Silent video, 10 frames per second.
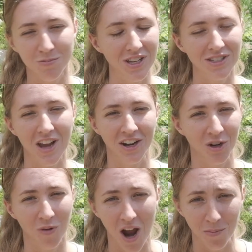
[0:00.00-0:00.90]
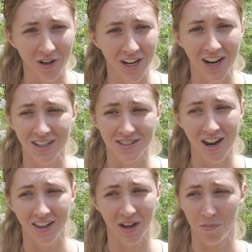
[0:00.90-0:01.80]
nest on your property and it's
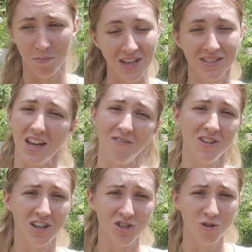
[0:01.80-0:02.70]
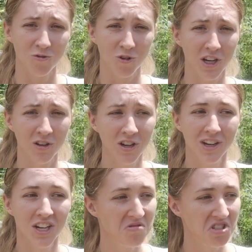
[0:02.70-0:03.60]
not like a big safety issue for you,
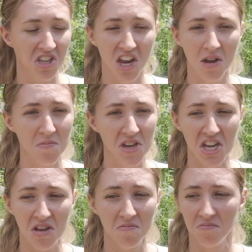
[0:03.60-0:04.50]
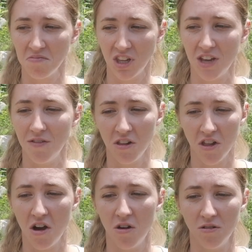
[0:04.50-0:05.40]
just let it be, leave it
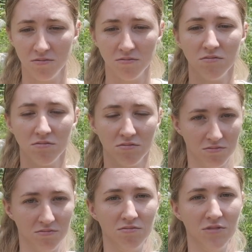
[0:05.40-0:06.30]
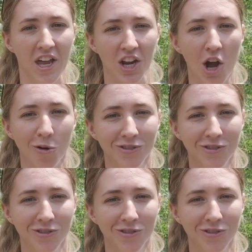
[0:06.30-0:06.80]
alone, let it go.